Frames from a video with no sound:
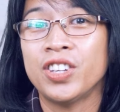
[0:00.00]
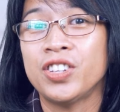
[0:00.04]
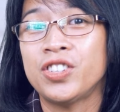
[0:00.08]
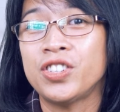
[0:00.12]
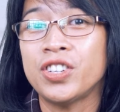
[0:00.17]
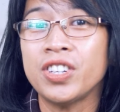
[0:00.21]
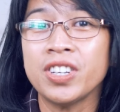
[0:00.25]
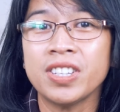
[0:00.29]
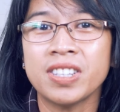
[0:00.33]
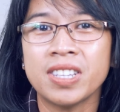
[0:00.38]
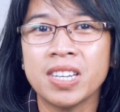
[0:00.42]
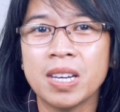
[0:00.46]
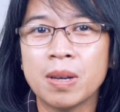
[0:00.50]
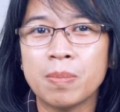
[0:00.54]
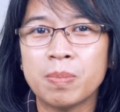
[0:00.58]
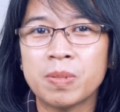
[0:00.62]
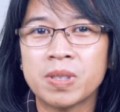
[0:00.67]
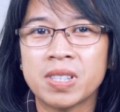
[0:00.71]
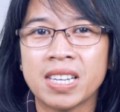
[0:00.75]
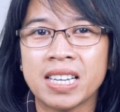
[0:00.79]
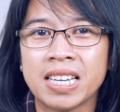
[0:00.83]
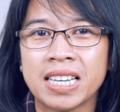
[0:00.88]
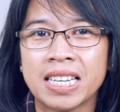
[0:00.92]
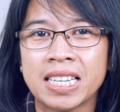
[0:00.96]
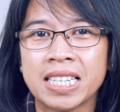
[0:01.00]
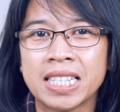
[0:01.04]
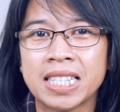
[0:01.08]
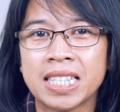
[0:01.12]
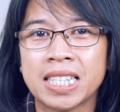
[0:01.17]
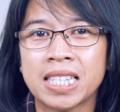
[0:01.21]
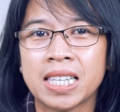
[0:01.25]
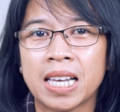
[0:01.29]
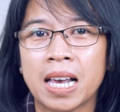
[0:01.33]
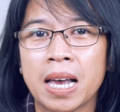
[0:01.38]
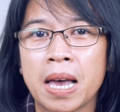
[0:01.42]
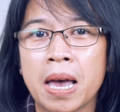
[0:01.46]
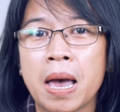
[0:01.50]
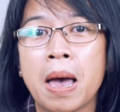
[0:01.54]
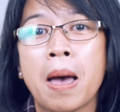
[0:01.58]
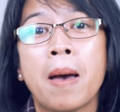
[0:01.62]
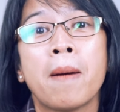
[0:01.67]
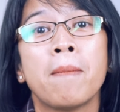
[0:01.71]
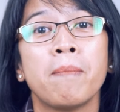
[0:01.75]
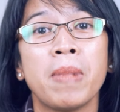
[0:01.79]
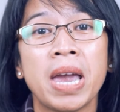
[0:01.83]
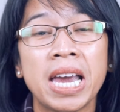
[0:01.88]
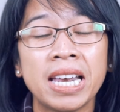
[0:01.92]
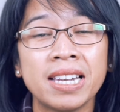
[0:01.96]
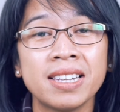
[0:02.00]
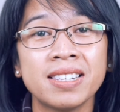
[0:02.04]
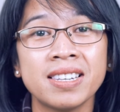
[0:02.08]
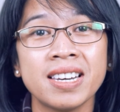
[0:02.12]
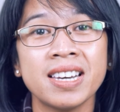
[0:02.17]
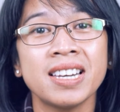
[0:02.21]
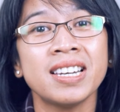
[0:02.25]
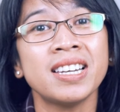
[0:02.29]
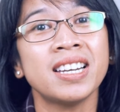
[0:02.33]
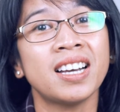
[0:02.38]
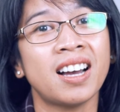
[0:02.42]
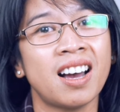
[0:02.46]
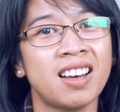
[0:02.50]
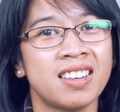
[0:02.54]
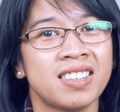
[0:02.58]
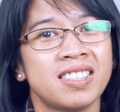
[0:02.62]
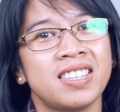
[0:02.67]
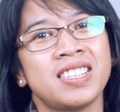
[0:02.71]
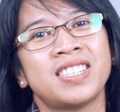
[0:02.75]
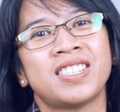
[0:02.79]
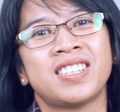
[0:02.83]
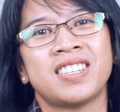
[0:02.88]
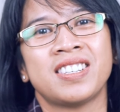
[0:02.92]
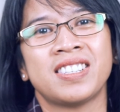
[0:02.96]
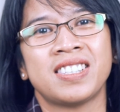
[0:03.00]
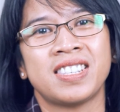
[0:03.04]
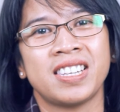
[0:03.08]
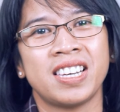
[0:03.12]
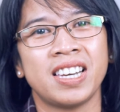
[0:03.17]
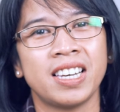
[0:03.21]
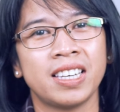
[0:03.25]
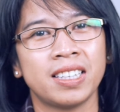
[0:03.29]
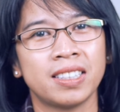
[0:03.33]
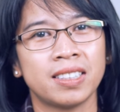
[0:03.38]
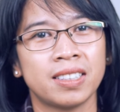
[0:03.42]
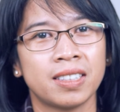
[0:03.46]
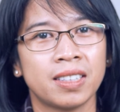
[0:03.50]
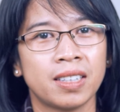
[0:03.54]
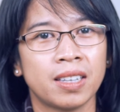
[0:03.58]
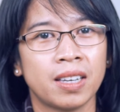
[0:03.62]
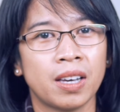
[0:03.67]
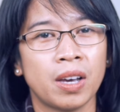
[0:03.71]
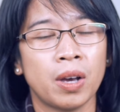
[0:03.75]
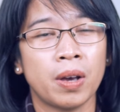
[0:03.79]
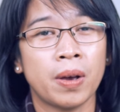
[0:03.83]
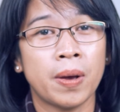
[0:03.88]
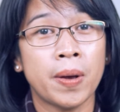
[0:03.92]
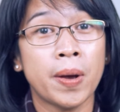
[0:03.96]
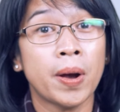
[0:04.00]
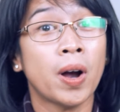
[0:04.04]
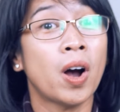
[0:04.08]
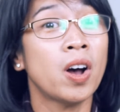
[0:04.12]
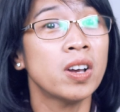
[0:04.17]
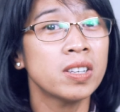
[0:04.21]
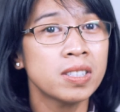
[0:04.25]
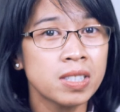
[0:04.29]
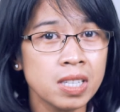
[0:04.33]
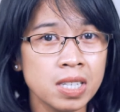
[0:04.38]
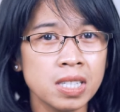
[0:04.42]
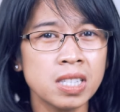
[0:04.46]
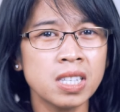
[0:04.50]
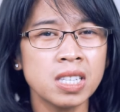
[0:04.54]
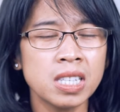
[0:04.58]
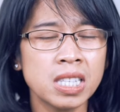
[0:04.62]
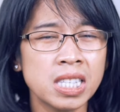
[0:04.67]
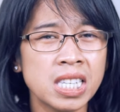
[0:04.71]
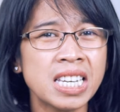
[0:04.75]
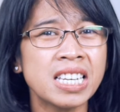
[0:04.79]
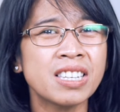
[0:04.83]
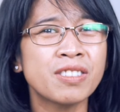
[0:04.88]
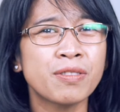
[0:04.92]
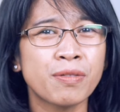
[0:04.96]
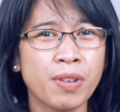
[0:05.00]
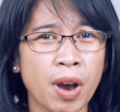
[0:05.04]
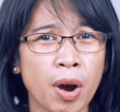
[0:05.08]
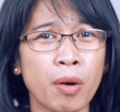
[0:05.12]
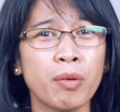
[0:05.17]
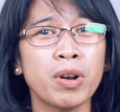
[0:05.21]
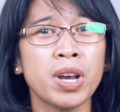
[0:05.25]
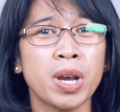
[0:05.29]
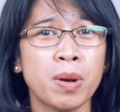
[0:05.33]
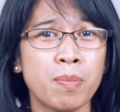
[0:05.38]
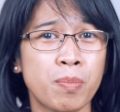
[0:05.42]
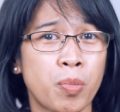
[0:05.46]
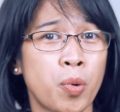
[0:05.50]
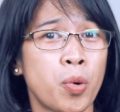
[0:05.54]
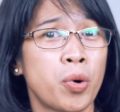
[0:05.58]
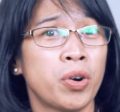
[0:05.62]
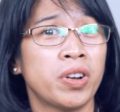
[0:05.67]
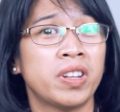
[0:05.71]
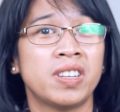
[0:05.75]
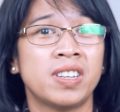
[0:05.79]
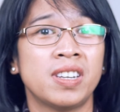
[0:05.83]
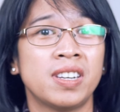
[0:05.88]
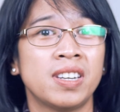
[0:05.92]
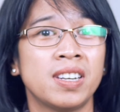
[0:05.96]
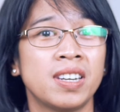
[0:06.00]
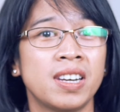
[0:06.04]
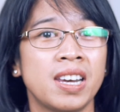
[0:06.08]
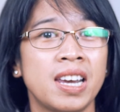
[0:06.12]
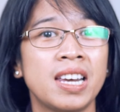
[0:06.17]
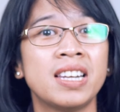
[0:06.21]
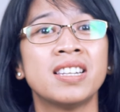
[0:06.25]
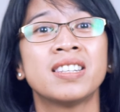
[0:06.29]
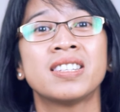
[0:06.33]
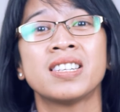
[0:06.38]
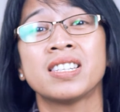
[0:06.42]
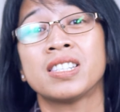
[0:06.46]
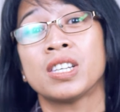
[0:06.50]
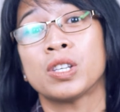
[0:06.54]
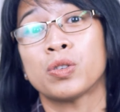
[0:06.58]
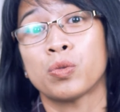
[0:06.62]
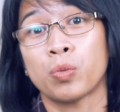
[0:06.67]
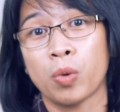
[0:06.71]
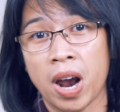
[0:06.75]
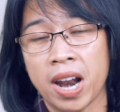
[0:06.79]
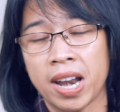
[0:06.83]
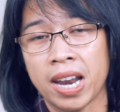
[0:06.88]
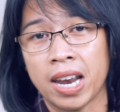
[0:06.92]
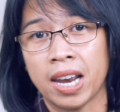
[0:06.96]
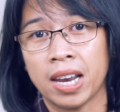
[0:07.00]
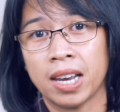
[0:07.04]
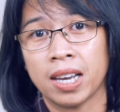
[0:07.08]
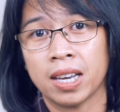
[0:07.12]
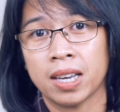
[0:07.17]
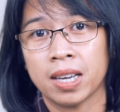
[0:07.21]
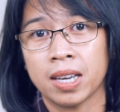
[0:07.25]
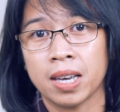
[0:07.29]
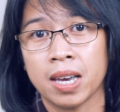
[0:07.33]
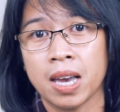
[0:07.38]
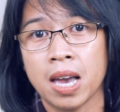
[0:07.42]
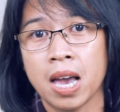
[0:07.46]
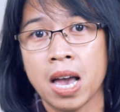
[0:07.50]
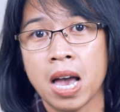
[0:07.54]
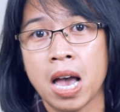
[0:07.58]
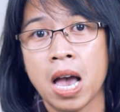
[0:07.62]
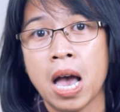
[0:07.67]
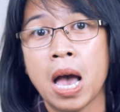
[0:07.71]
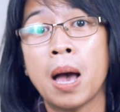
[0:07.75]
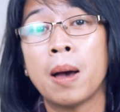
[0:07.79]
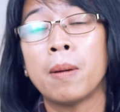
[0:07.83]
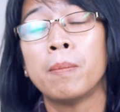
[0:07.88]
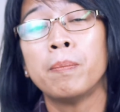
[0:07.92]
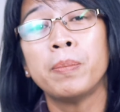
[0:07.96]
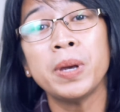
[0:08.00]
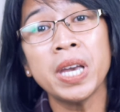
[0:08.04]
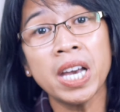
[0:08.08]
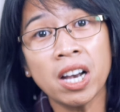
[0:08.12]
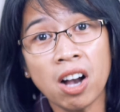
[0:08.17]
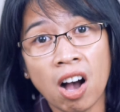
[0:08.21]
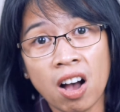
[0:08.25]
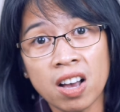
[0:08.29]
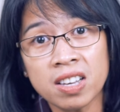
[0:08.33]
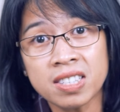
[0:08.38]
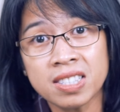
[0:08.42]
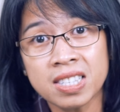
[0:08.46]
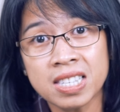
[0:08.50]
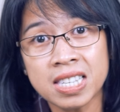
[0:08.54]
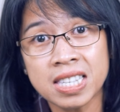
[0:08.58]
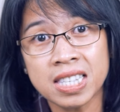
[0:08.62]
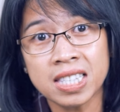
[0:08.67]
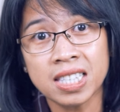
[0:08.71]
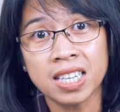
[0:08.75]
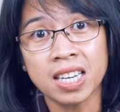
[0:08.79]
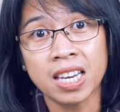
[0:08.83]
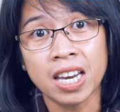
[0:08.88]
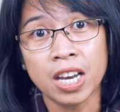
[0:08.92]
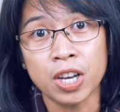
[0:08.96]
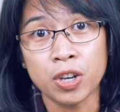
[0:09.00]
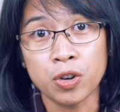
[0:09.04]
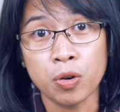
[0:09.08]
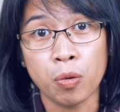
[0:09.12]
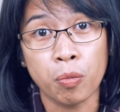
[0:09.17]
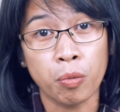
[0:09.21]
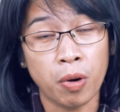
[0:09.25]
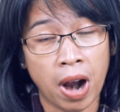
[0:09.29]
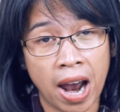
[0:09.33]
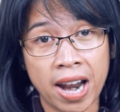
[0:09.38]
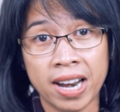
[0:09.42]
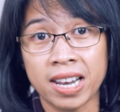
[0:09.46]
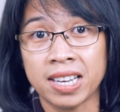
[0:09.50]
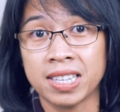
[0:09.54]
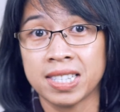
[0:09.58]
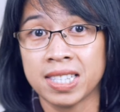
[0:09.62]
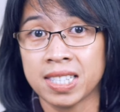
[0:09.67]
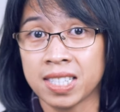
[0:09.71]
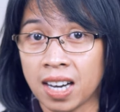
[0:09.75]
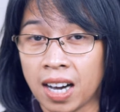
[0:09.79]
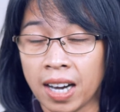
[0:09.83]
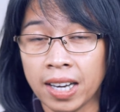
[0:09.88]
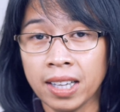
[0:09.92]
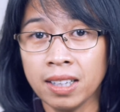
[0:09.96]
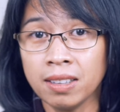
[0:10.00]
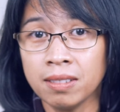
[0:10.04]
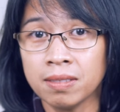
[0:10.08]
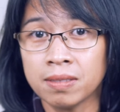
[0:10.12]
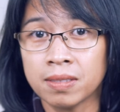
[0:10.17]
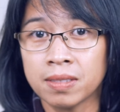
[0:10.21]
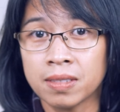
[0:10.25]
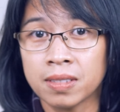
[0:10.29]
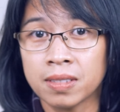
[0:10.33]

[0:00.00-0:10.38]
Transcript: The third tips is maintain consistency. Consistency is very important in thesis writing. Be consistent in your writing style,